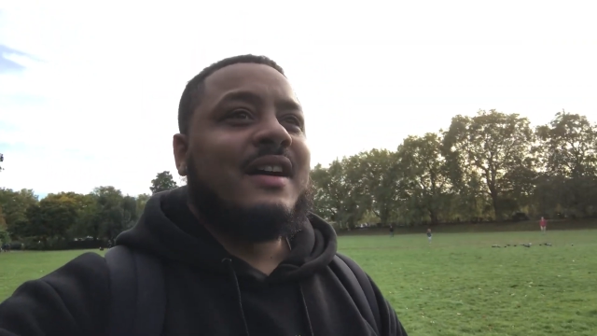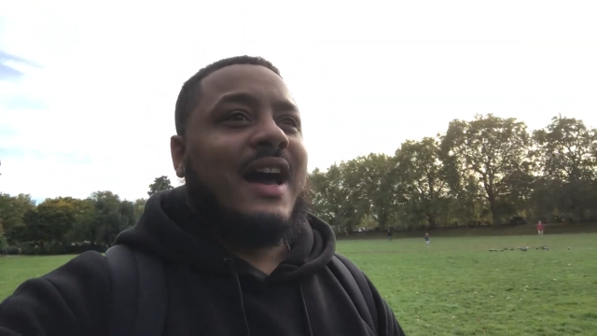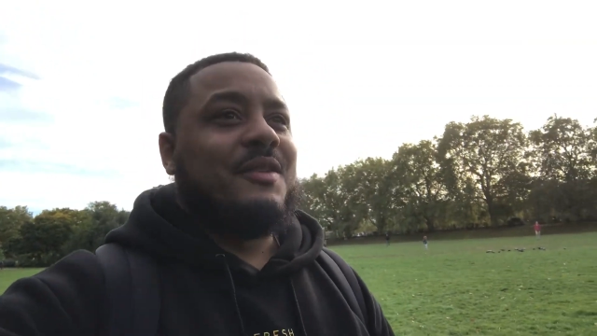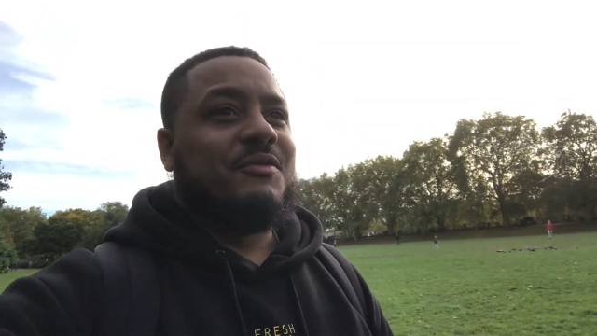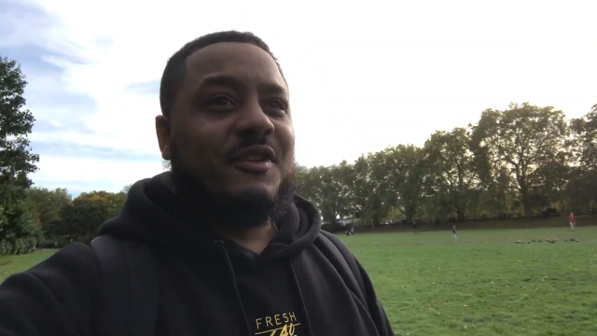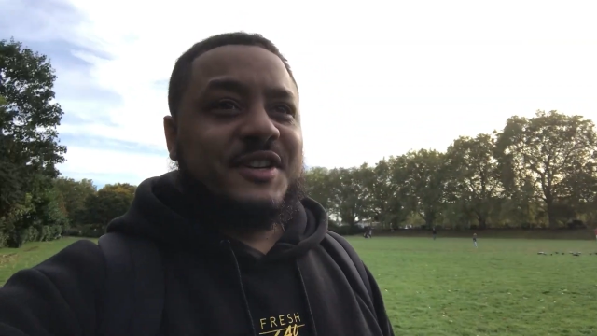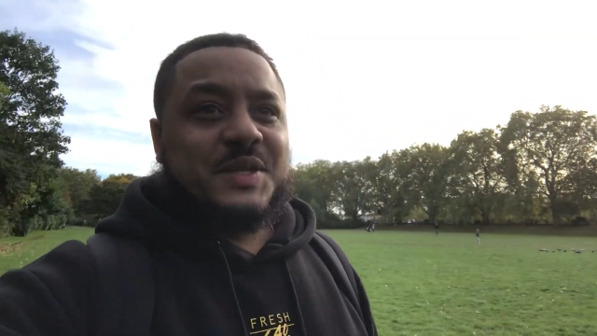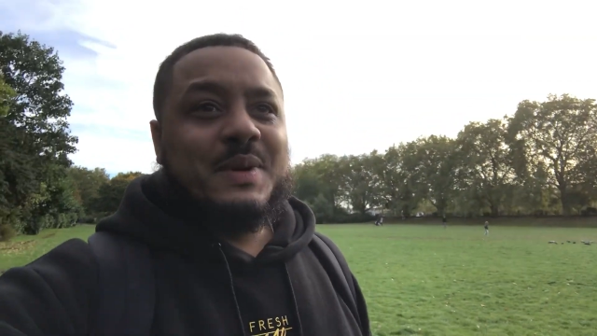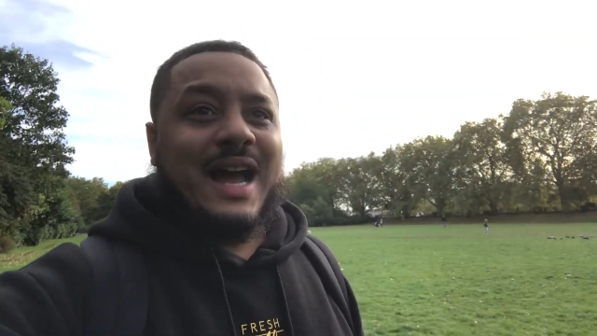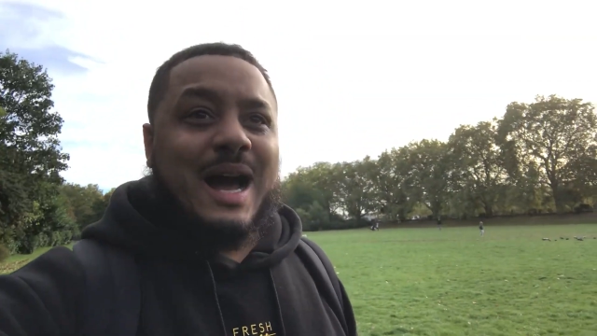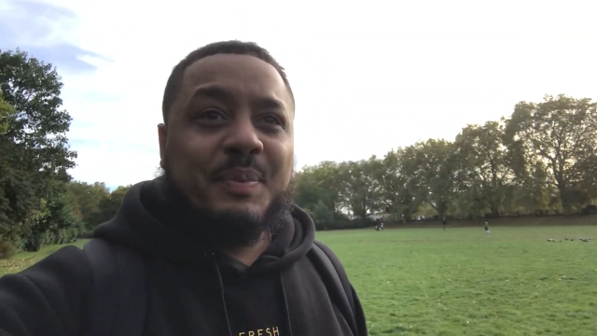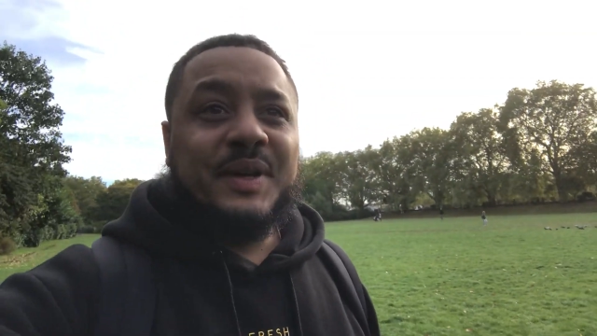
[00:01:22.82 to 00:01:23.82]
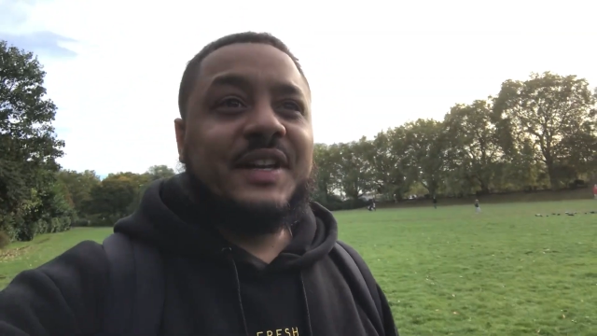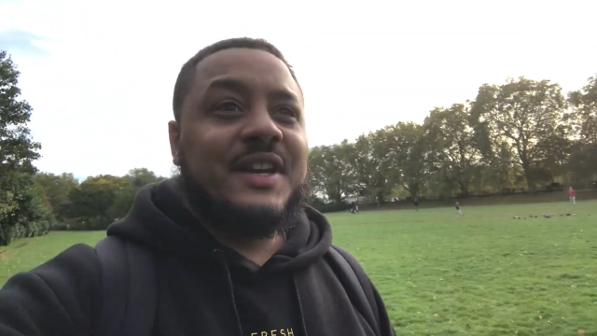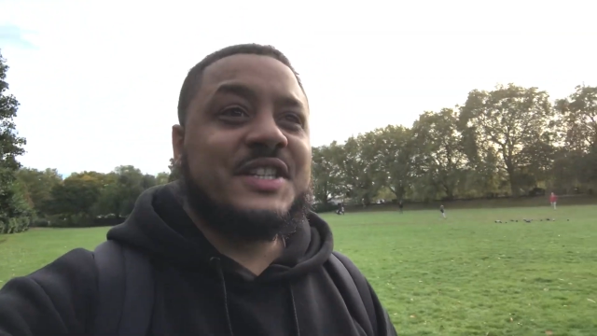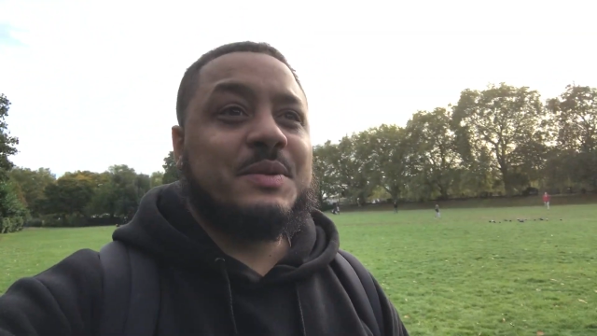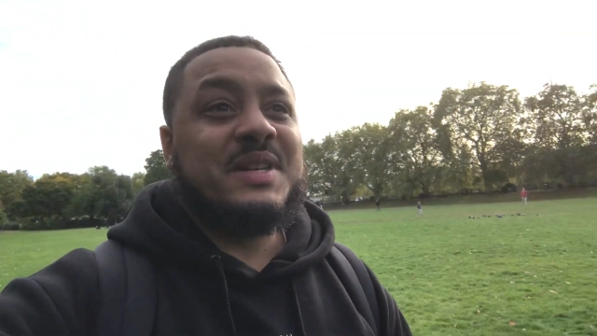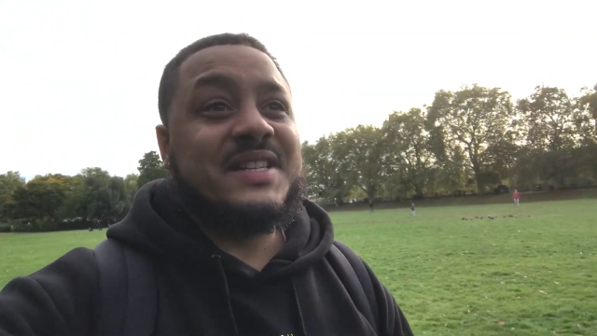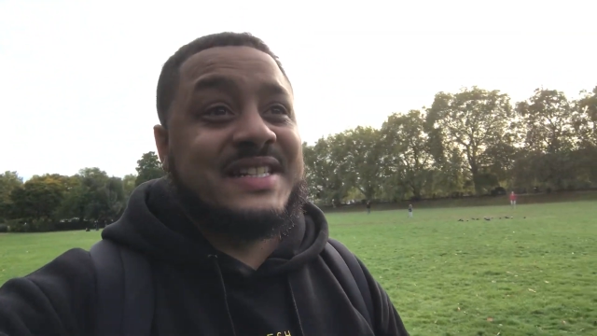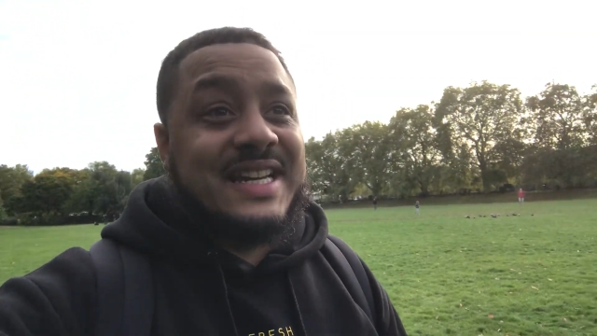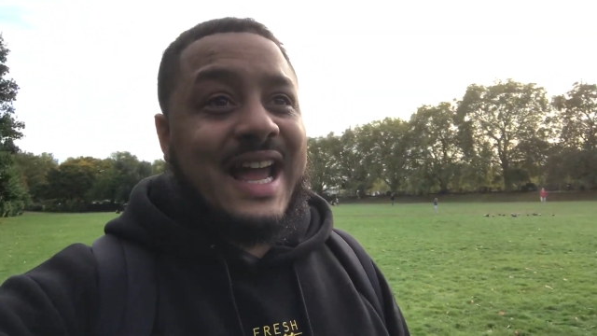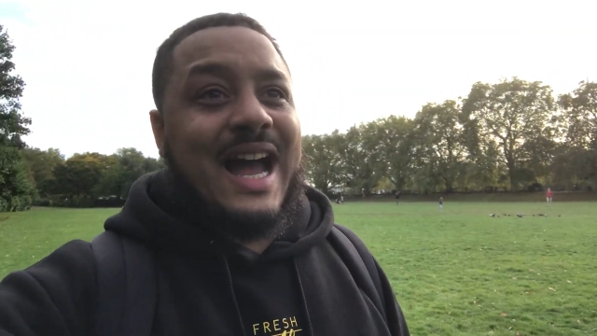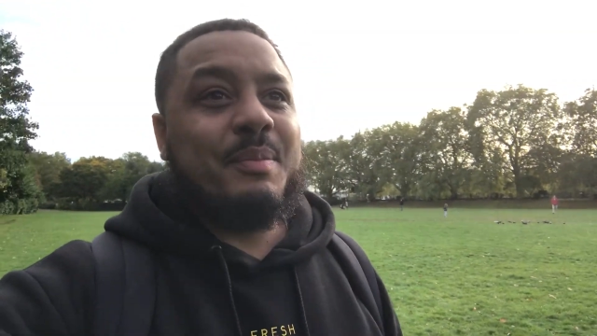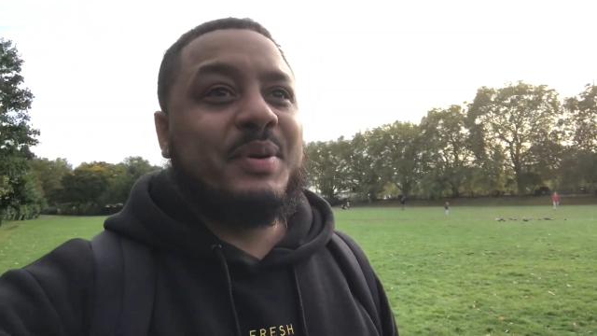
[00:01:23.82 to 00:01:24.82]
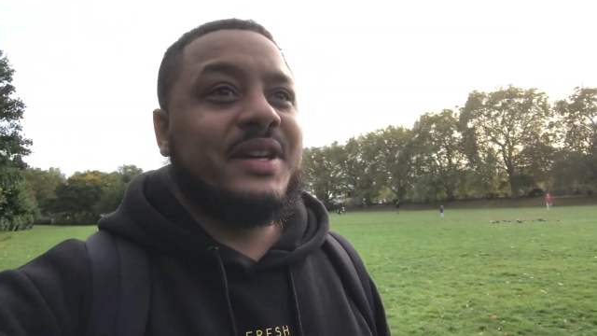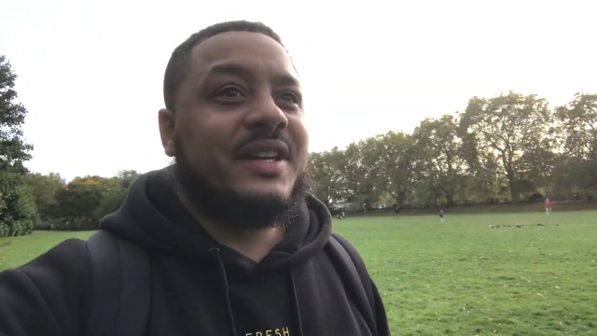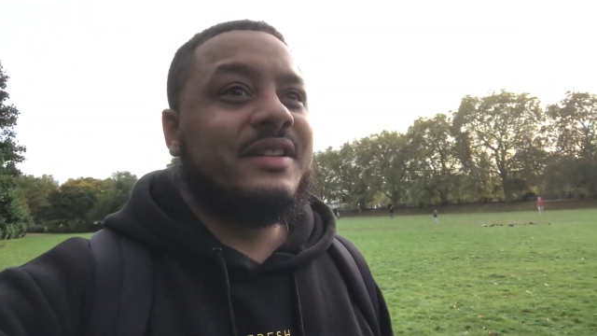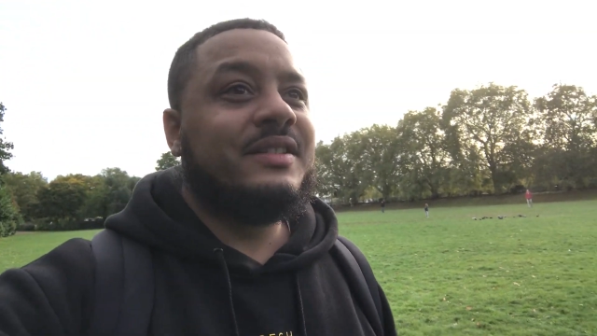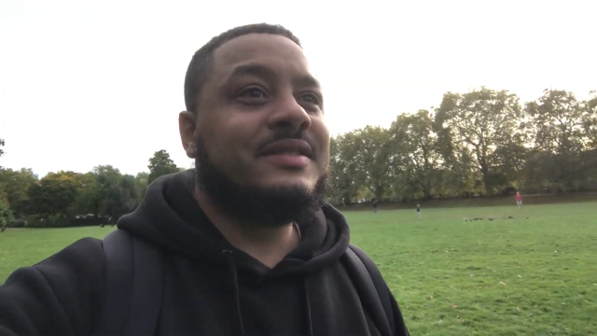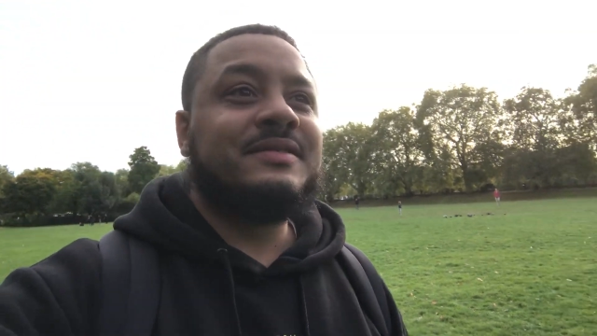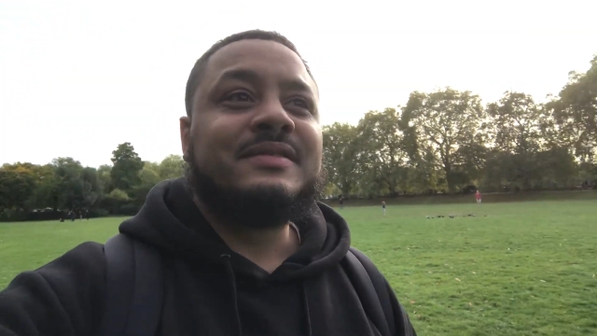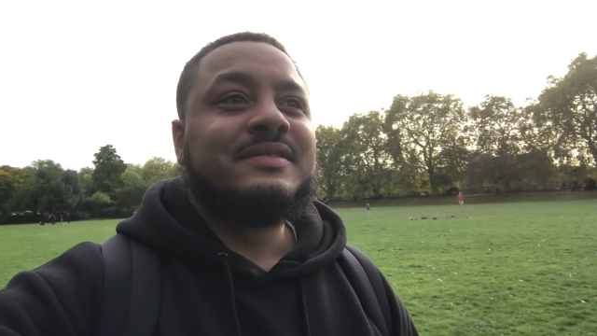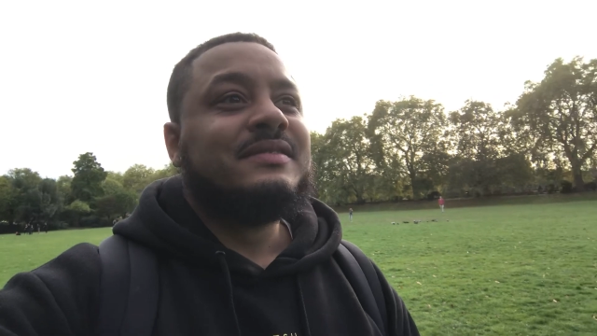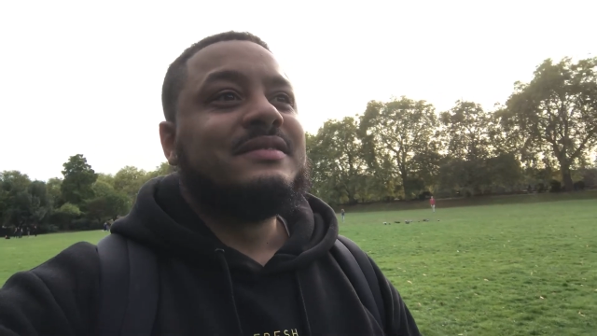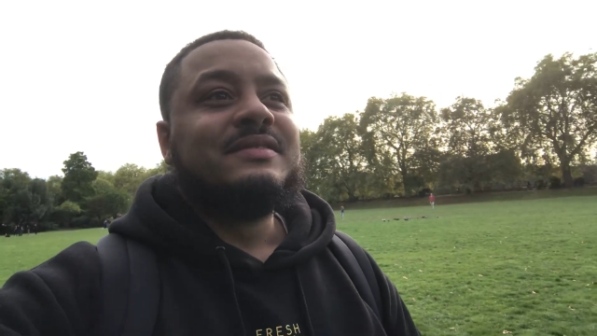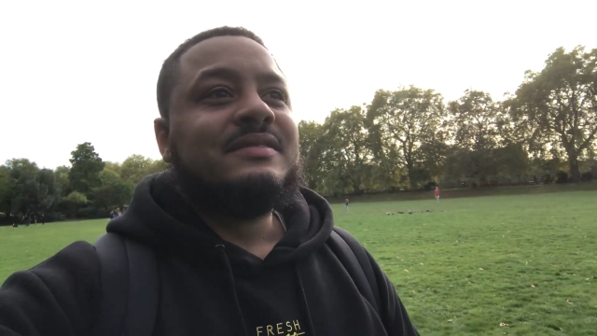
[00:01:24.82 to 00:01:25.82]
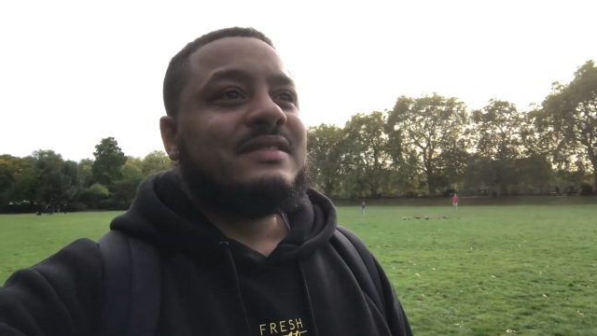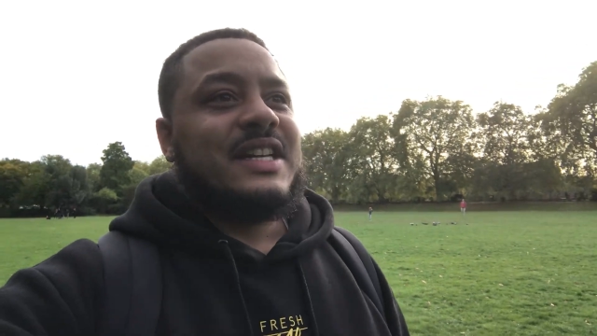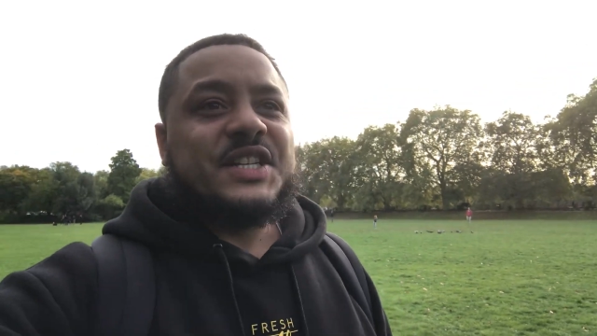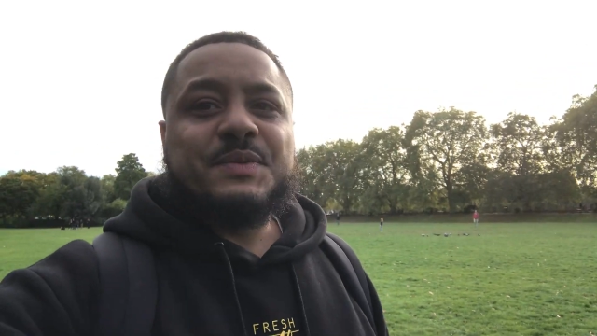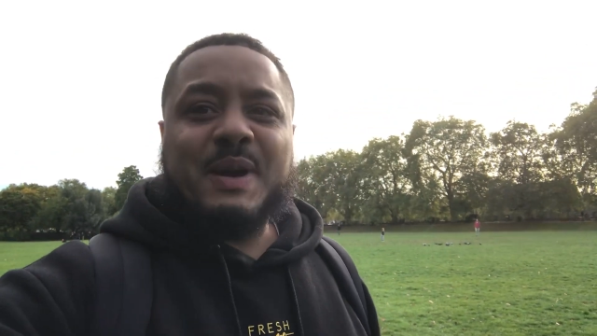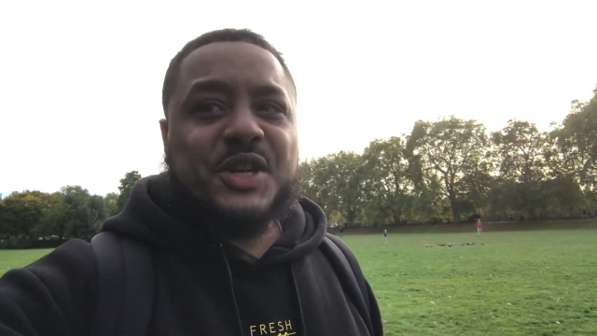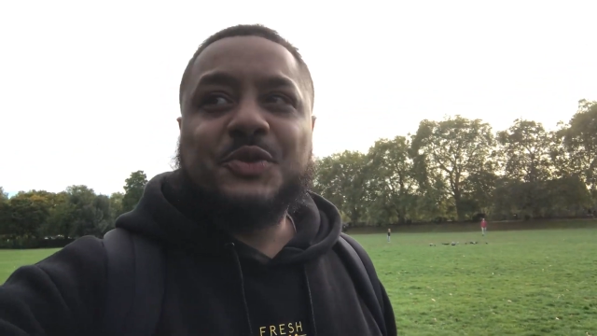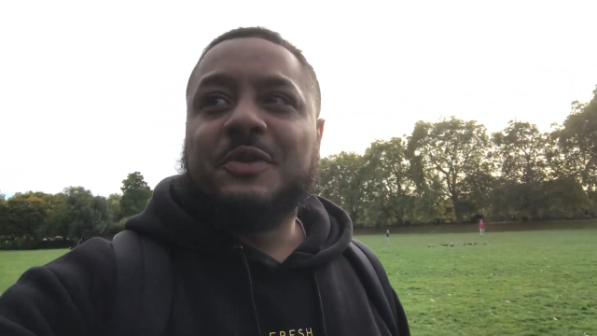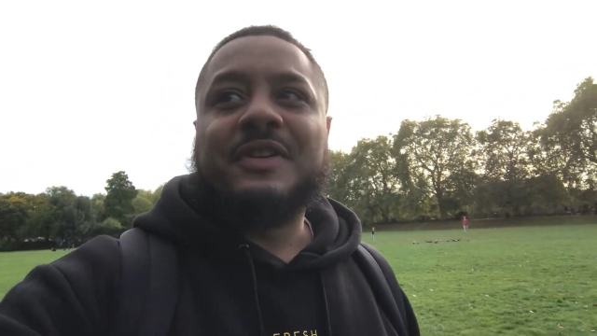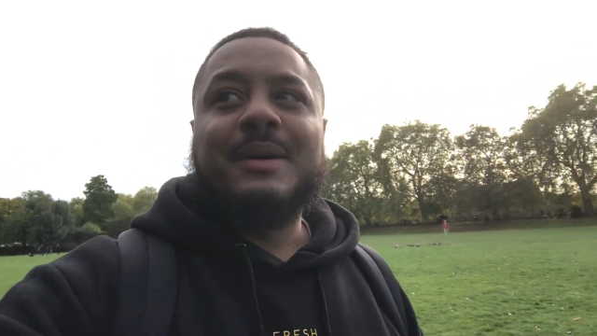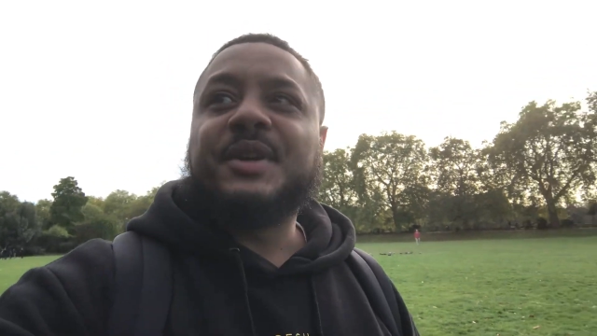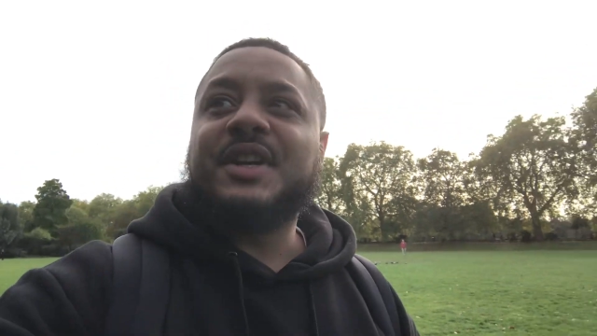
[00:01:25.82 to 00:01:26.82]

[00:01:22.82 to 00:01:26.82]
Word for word: and for it to be happening and to be see it happening it's special, fam.